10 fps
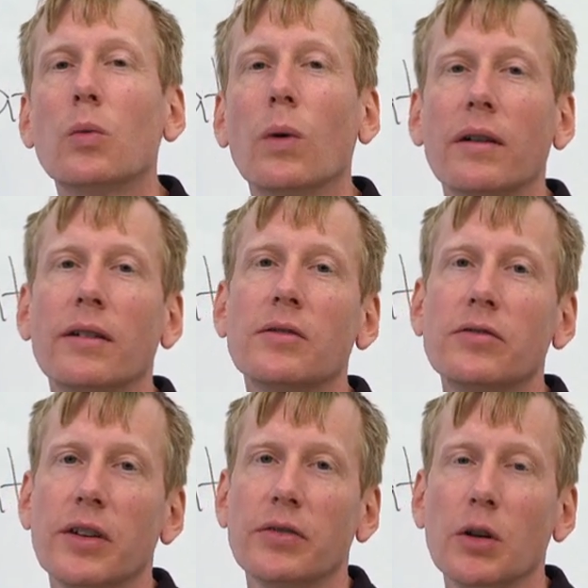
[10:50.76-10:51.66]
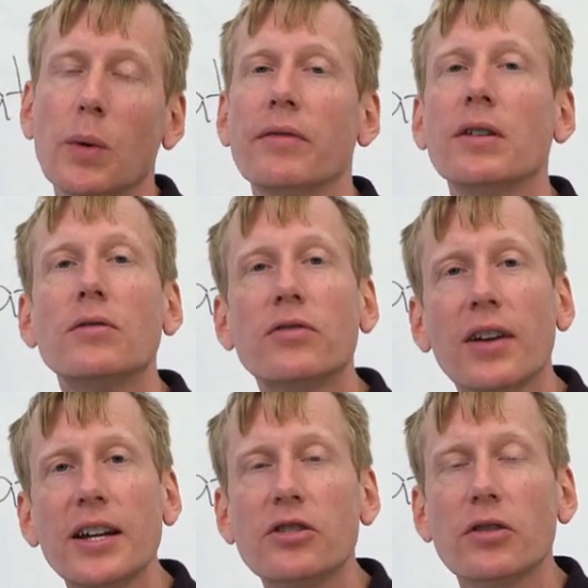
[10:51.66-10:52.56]
to 150. We have an
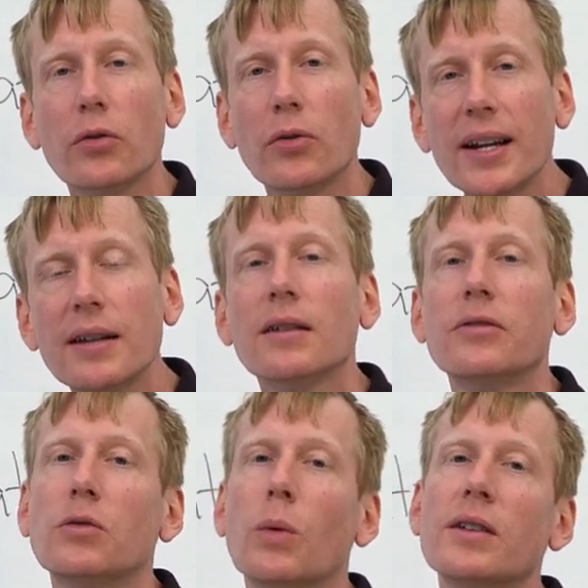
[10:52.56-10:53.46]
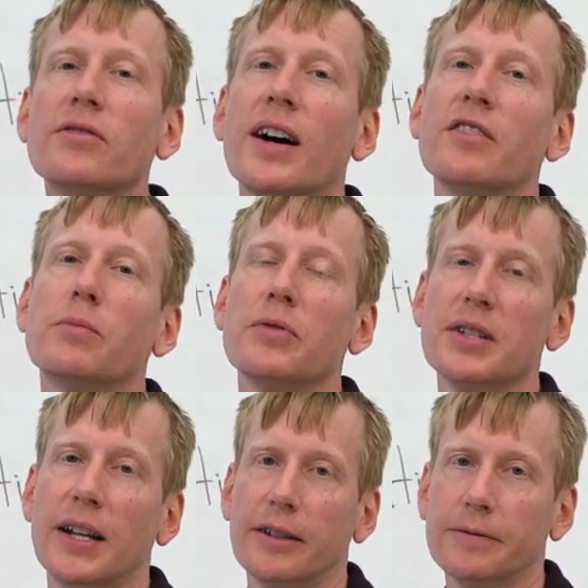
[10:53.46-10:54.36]
inflation rate of
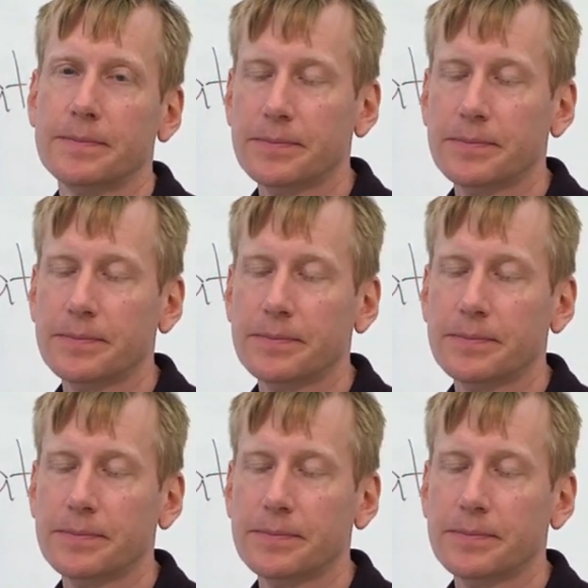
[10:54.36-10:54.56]
25%.